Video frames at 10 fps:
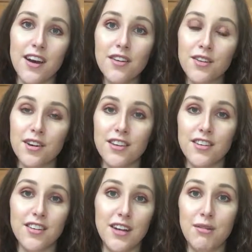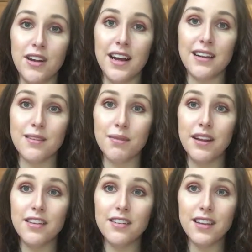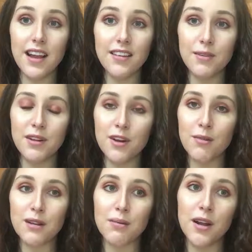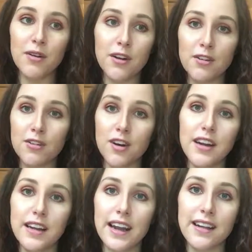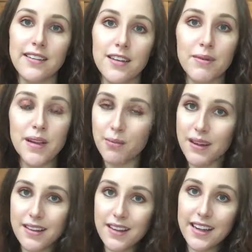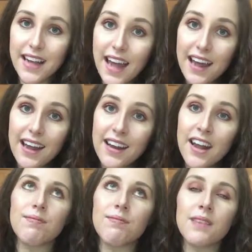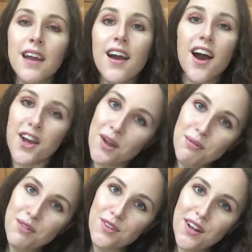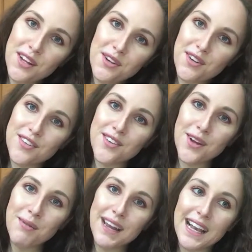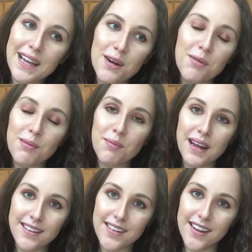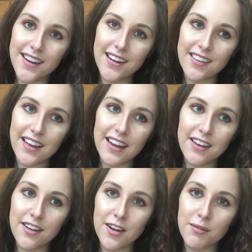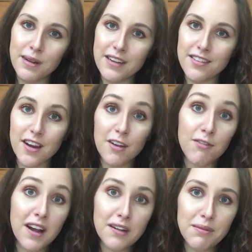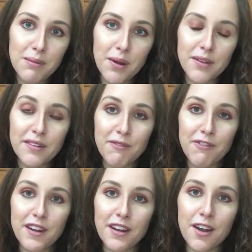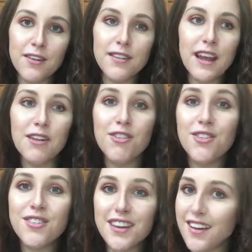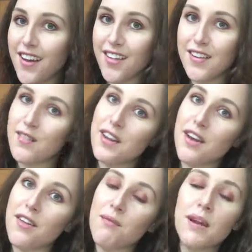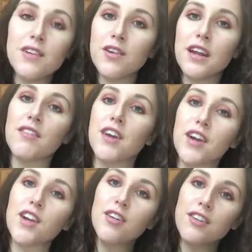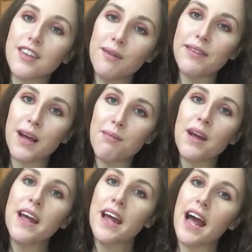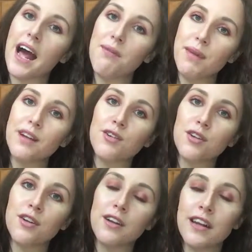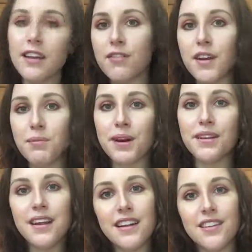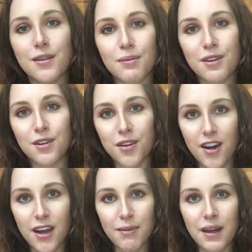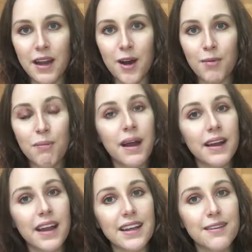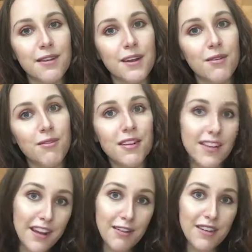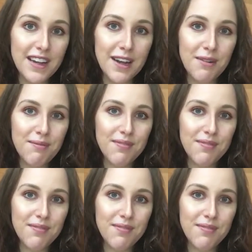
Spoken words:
other questions that you want to ask me, just ask them in the comments below and I'll try and answer them as best I can. I hope you feel like you got to know me a little bit better than, you know, me just kind of randomly posting videos. And if you did like this video, then make sure you give it a huge thumbs up and make sure you hit the red button and subscribe. And I'll be back next week with another video.